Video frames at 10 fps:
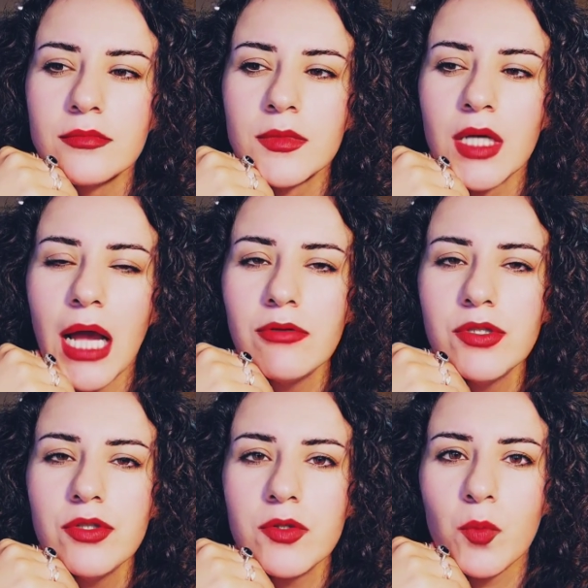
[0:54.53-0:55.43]
I was
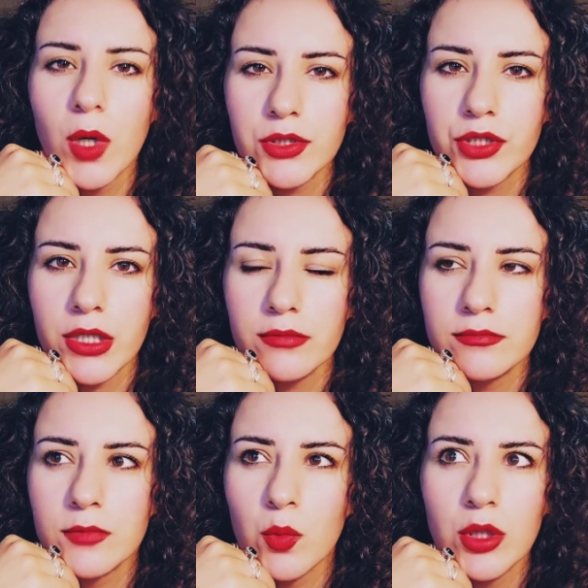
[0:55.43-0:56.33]
just watching,
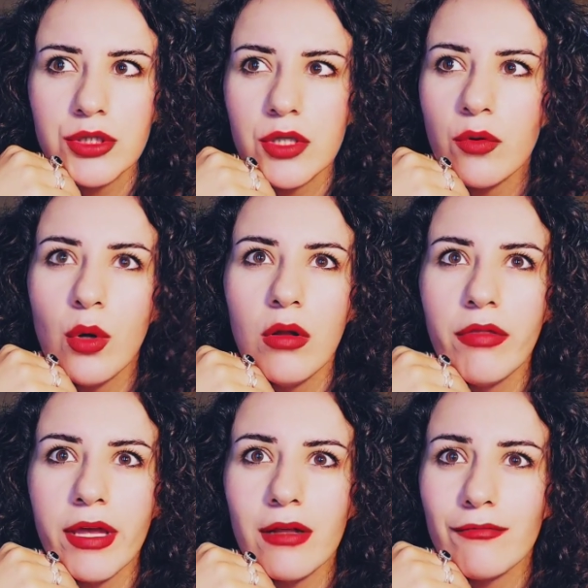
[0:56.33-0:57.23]
watching the whole
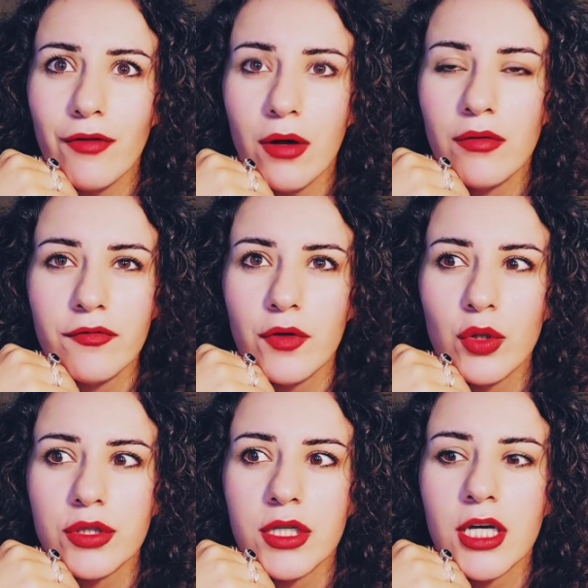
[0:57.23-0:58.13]
thing
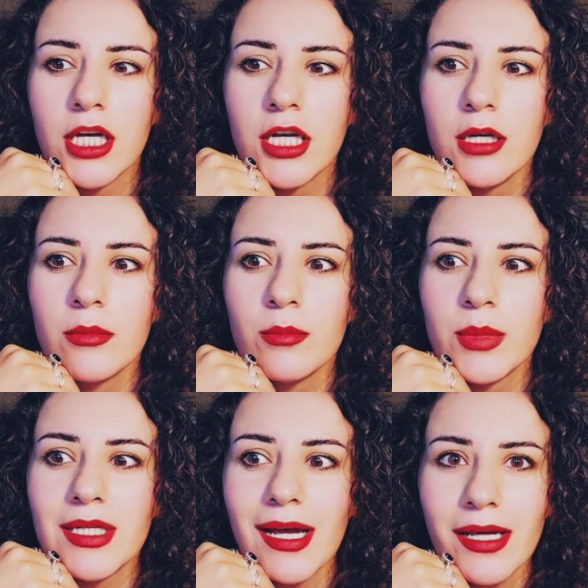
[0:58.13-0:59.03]
unfold.
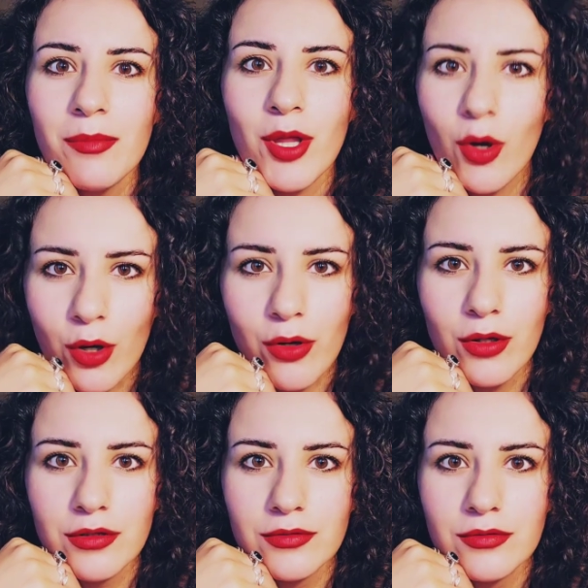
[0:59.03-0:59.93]
But I am the girl.
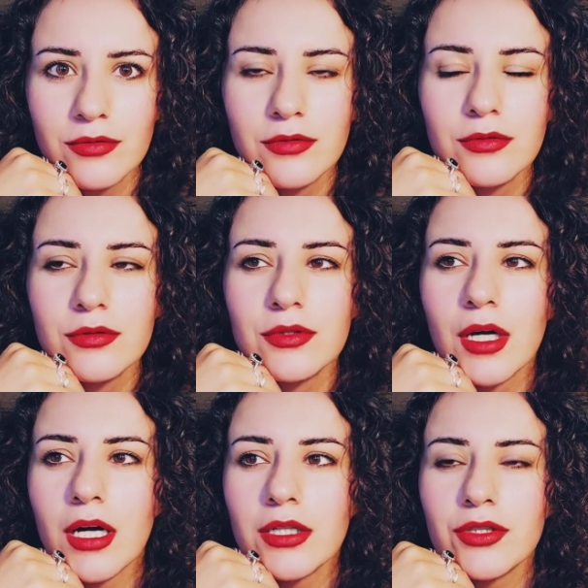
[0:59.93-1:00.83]

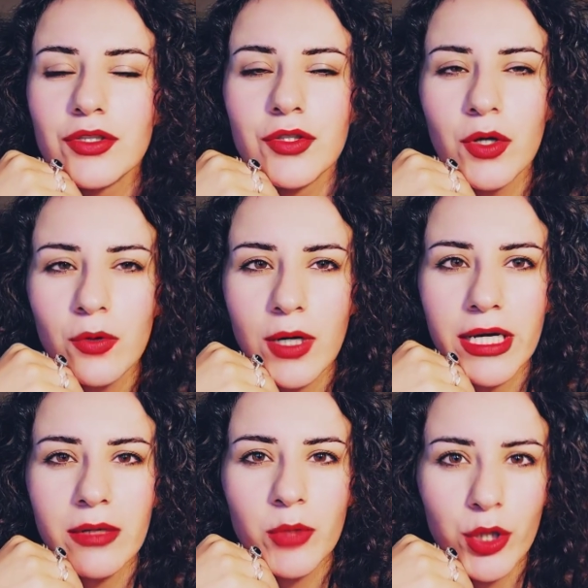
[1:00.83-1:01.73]
I just know I
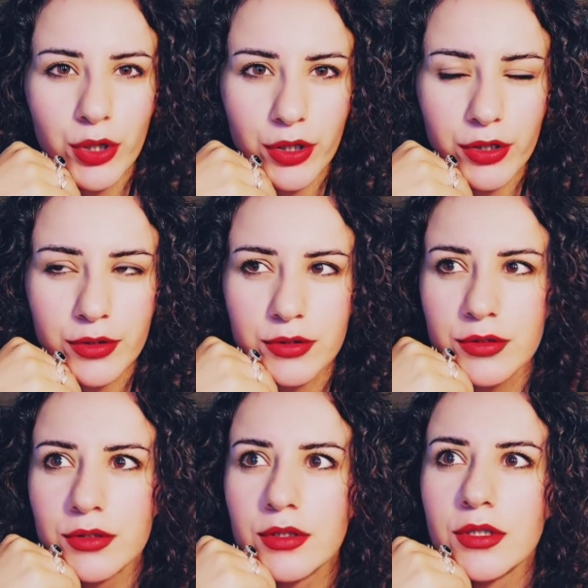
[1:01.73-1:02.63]
am her,
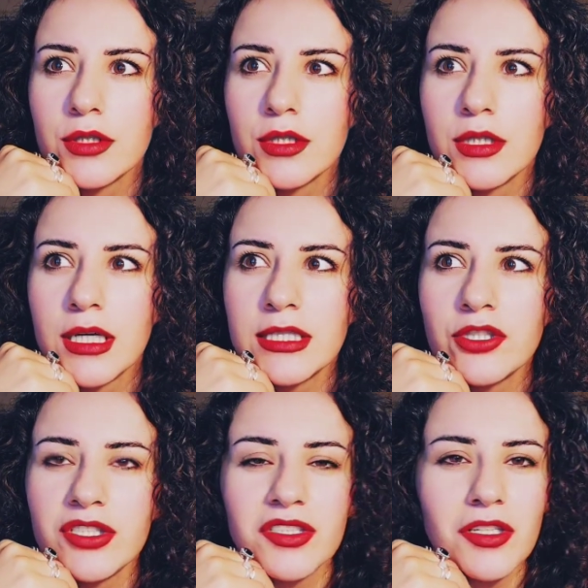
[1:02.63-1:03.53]
and she
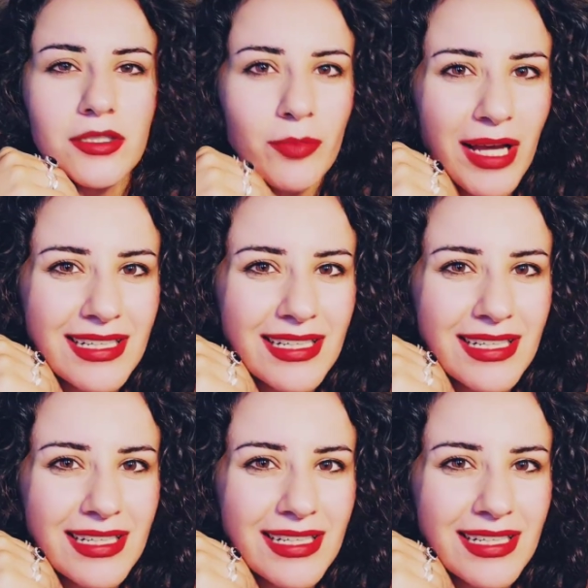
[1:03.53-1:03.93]
is not a past